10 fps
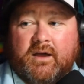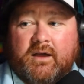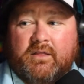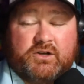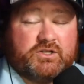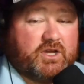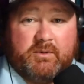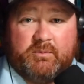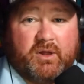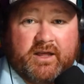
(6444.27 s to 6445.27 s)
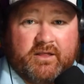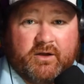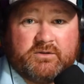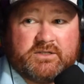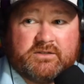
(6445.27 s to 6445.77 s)
There's going to be plenty of
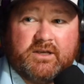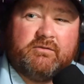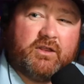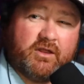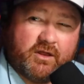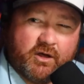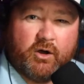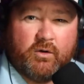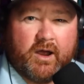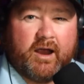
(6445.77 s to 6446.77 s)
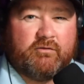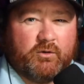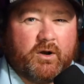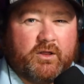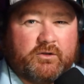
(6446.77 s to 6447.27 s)
those, even though every
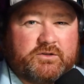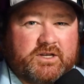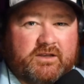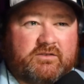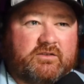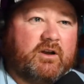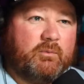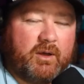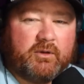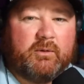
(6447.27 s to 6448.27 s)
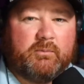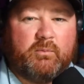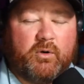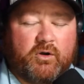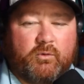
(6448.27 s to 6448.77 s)
one of those discs are probably going to be
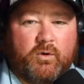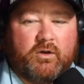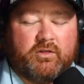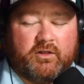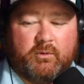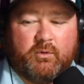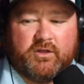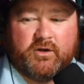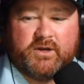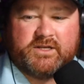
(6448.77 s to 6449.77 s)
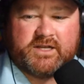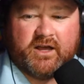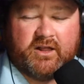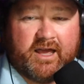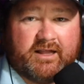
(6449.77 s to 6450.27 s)
worth a little more than
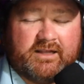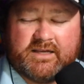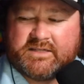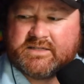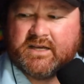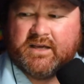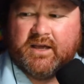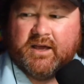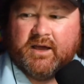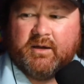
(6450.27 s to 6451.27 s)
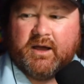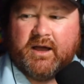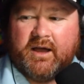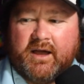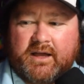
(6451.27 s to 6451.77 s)
retail, at least.
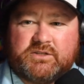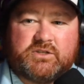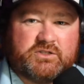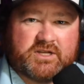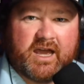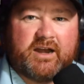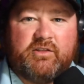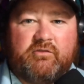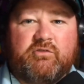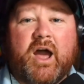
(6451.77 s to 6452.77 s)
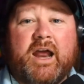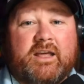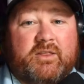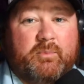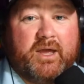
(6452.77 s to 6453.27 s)
So it's kind of the variety
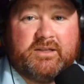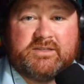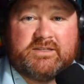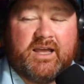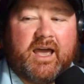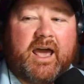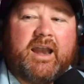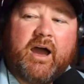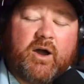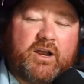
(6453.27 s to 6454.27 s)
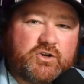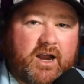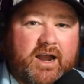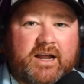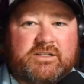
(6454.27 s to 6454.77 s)
of the bins. And now I
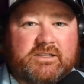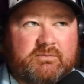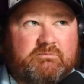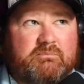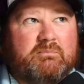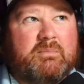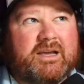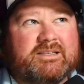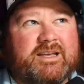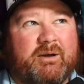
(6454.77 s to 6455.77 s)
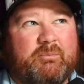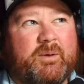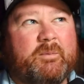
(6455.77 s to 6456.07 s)
try not to mix up